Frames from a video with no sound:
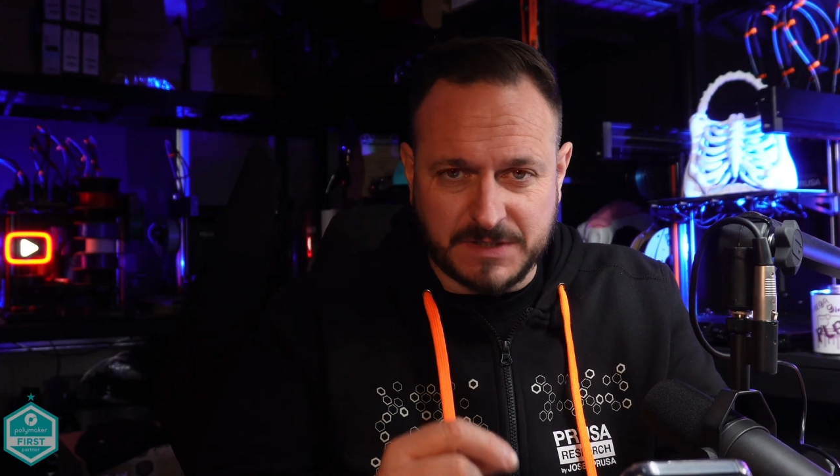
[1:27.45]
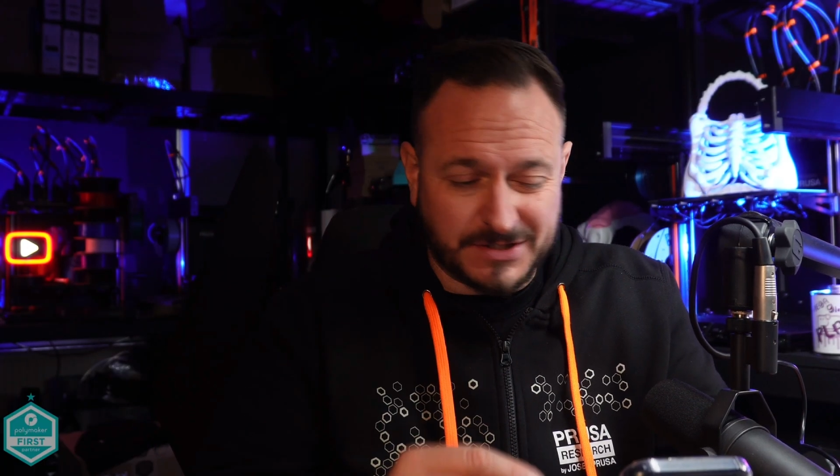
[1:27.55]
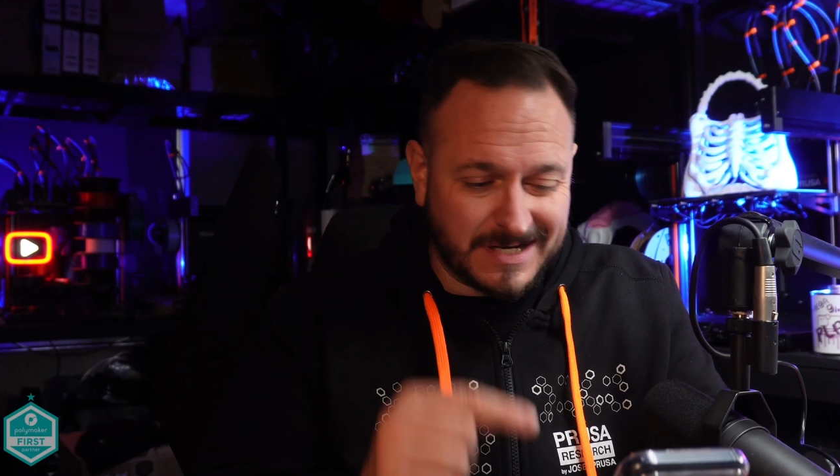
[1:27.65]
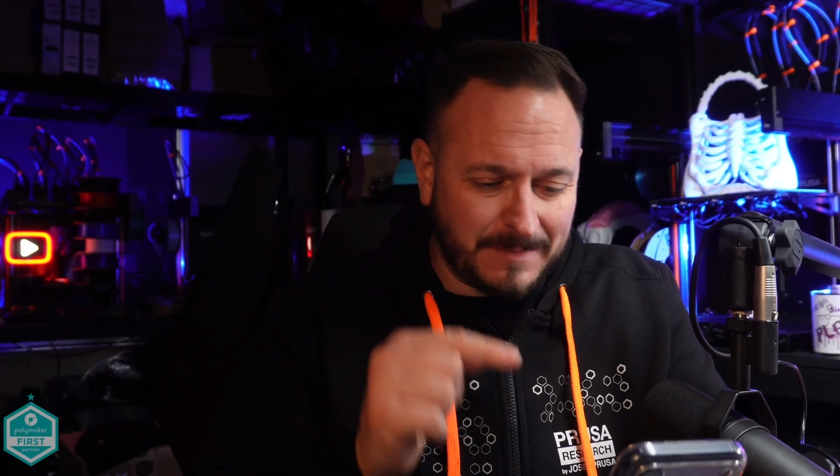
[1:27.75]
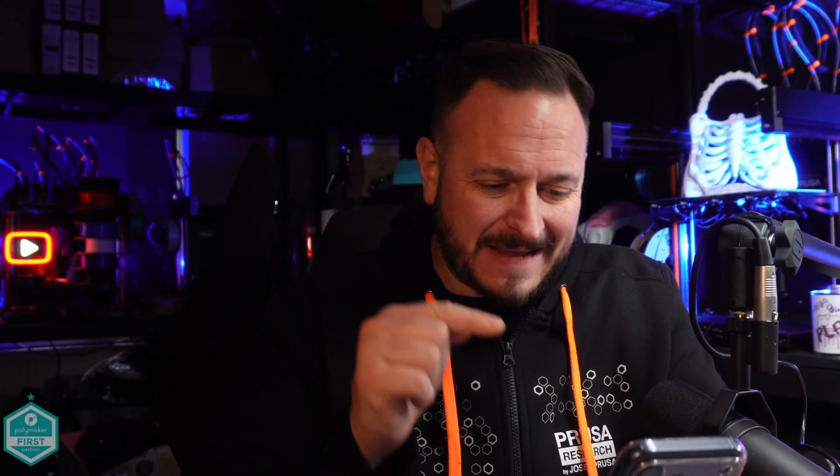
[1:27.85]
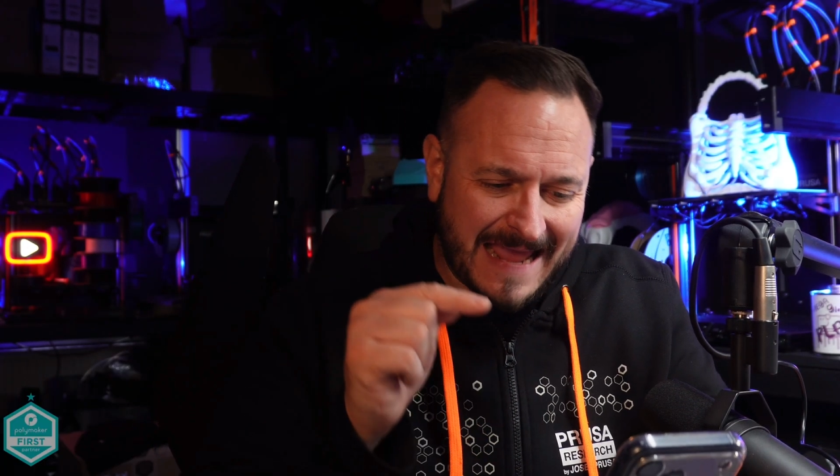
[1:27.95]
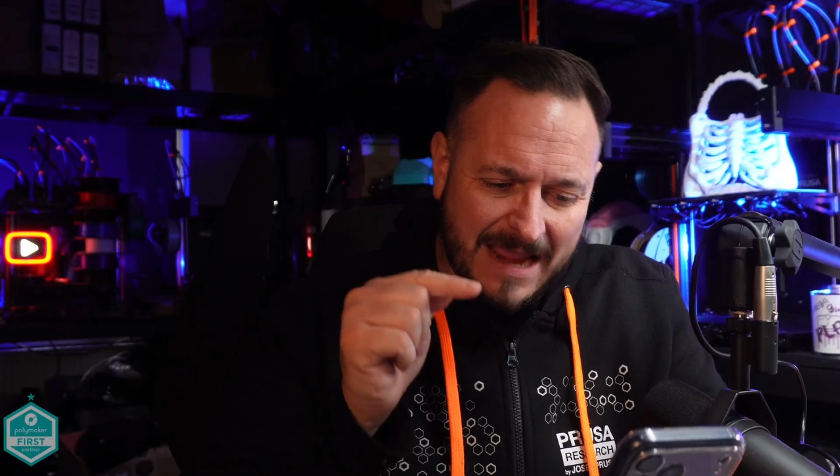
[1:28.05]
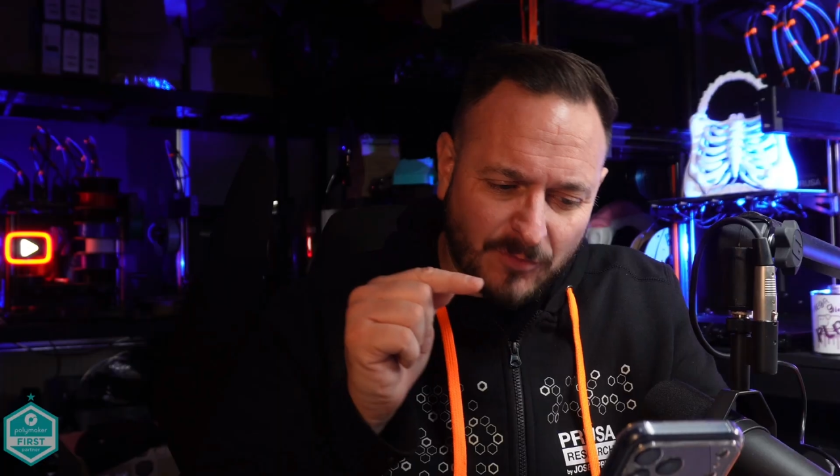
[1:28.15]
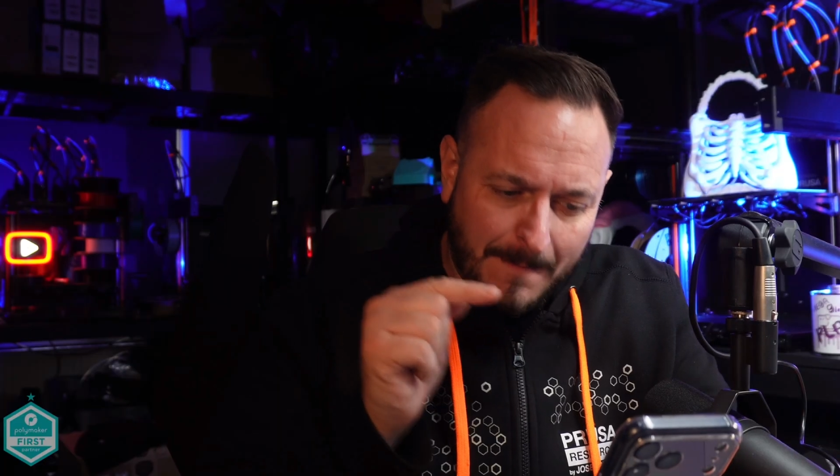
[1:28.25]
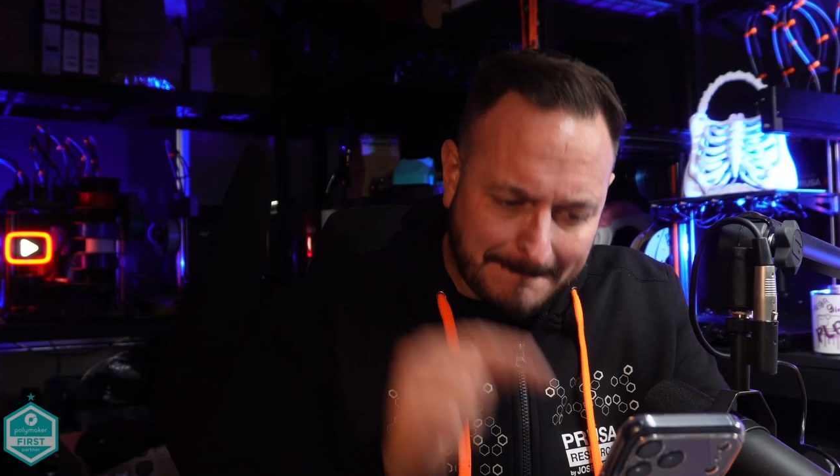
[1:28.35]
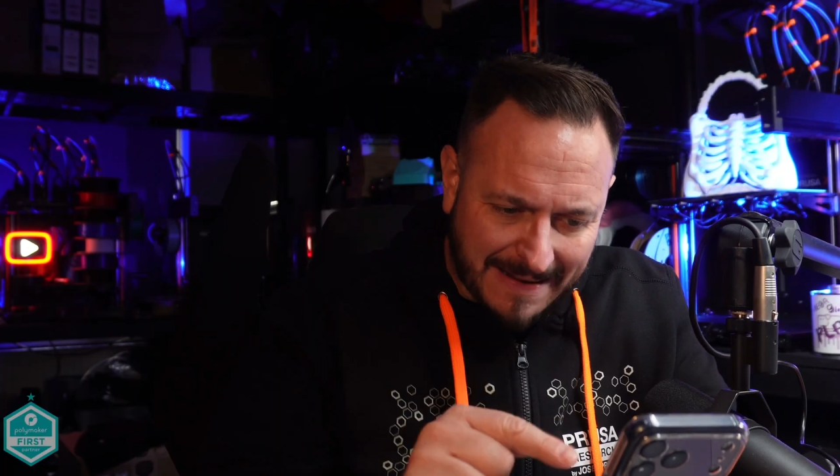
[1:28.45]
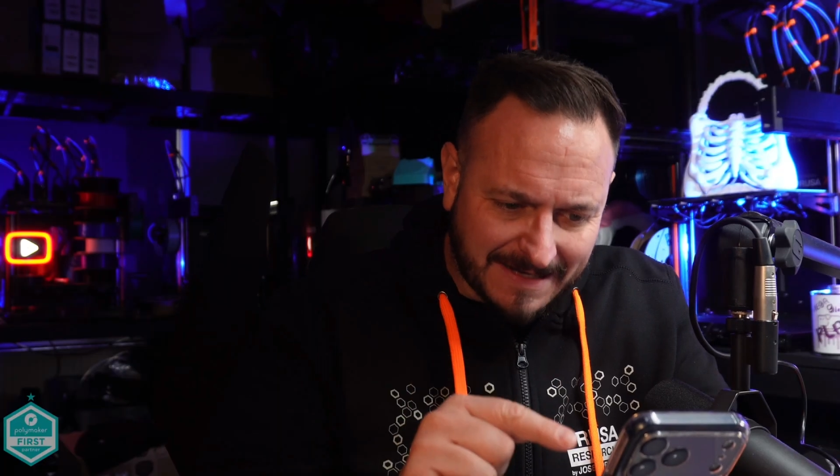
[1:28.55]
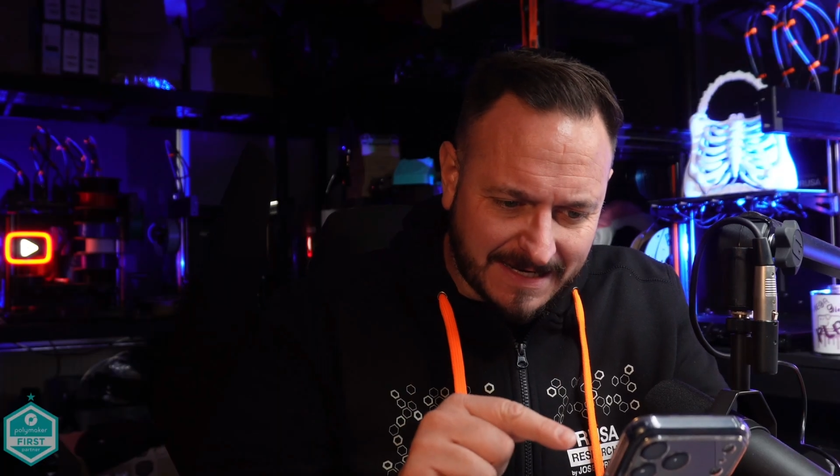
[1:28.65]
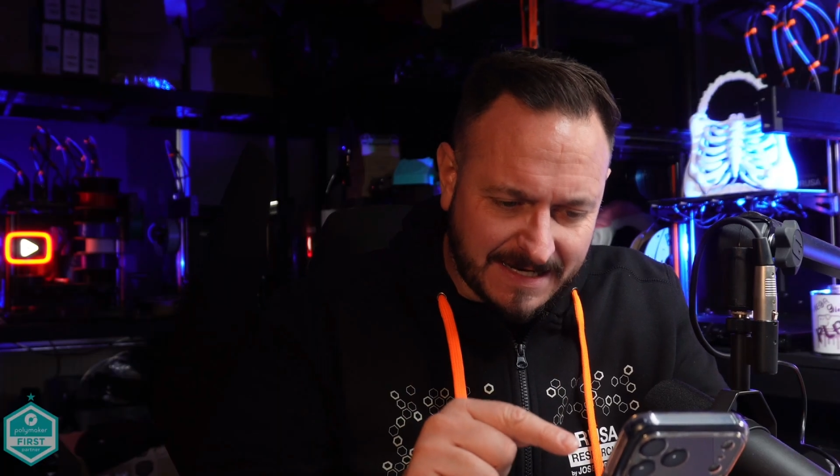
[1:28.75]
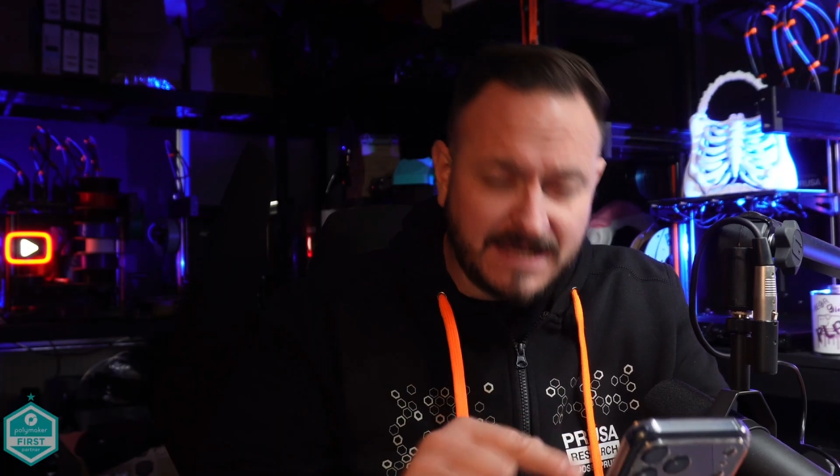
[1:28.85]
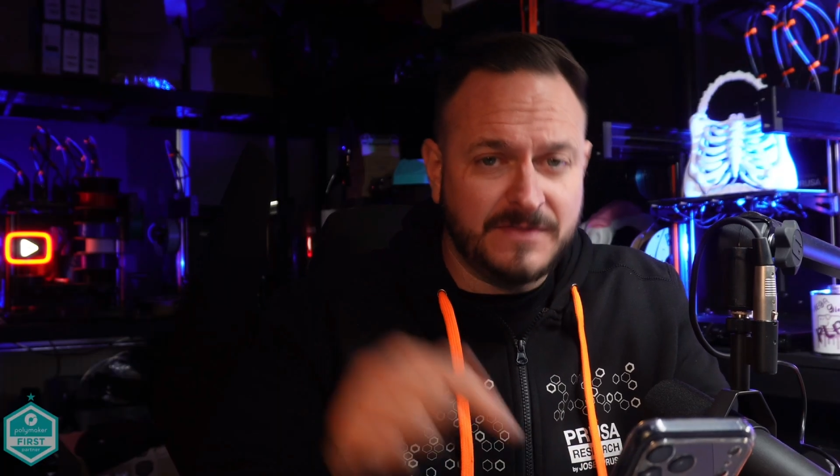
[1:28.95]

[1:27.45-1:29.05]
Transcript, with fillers: It's going to be here on Monday.